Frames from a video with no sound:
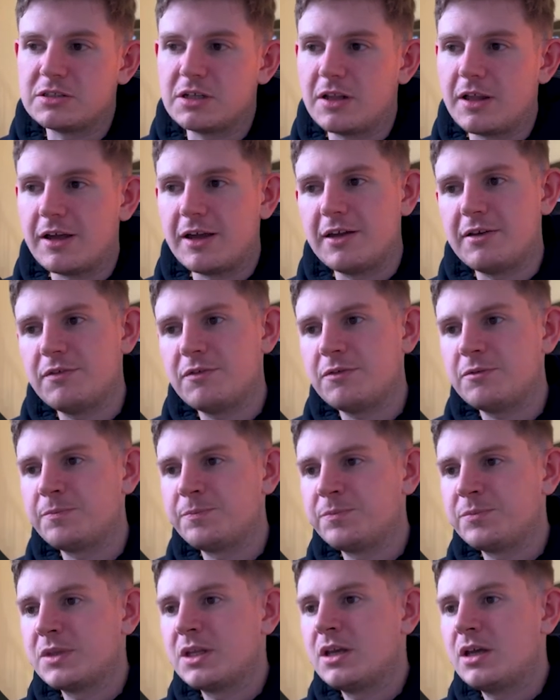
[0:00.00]
to life.
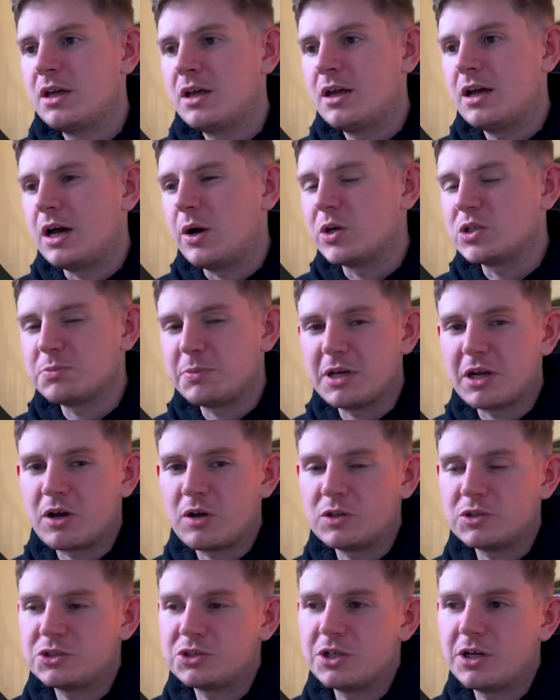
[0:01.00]
I was a bit
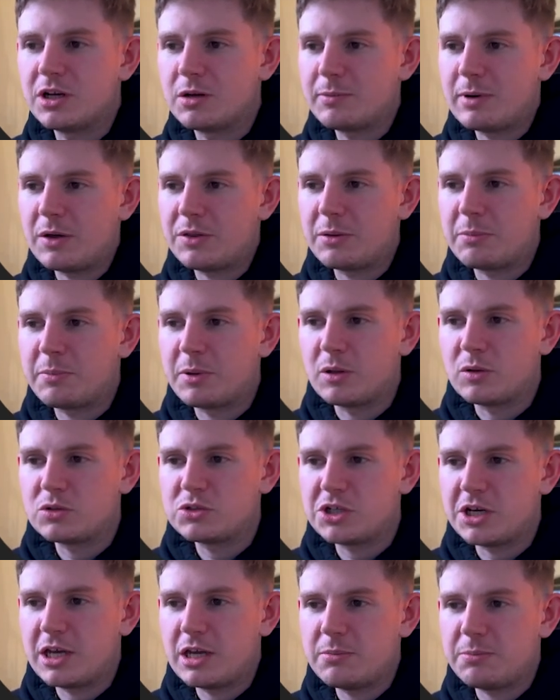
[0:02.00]
concerned about the pill
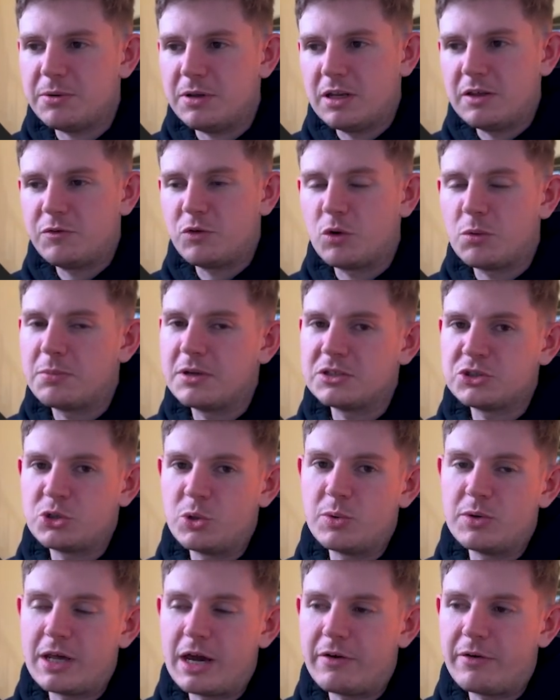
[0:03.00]
shape and if it would be
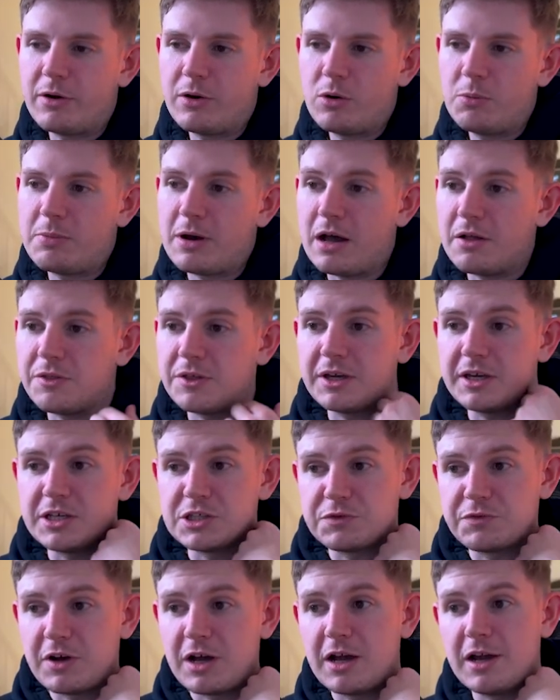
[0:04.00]
too narrow, but I think
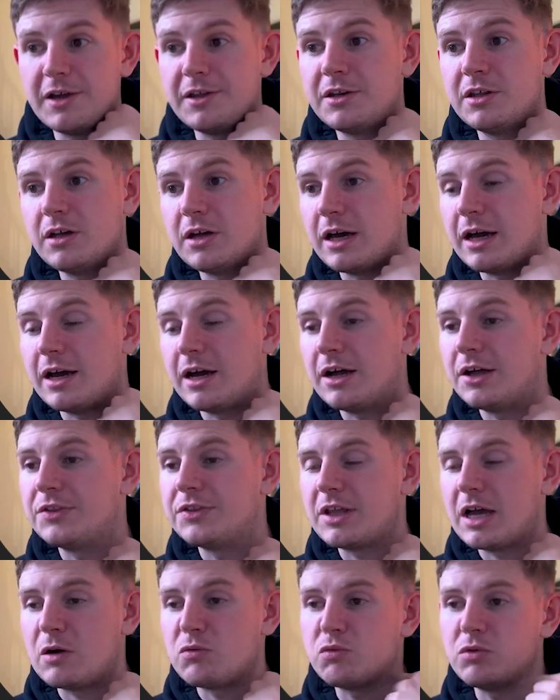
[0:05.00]
it's fine,
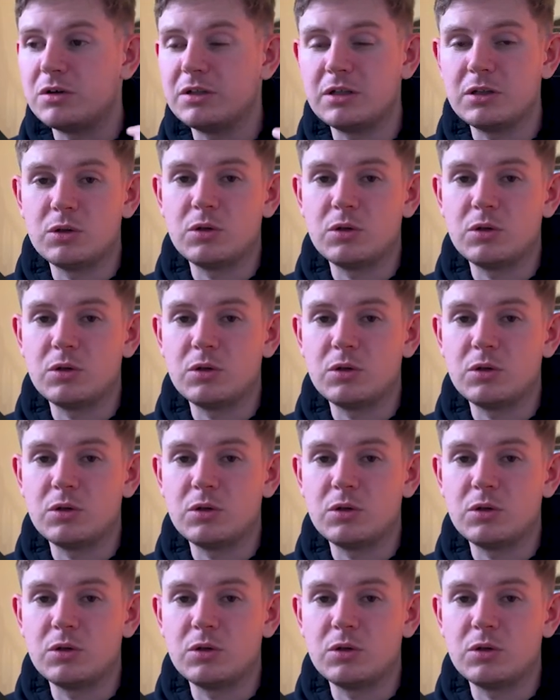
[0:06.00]
and I really